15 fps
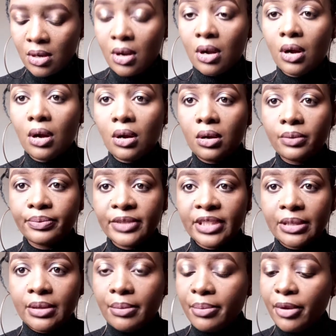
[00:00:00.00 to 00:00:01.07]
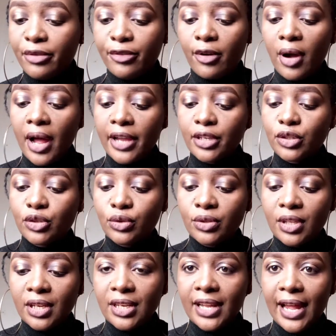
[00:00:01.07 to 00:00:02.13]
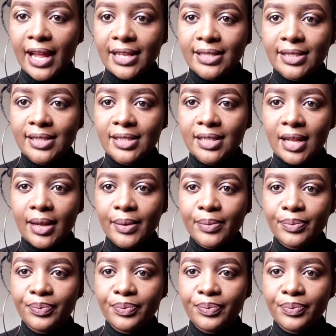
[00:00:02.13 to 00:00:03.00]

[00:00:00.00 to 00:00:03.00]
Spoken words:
Oh, before I do that, guys, let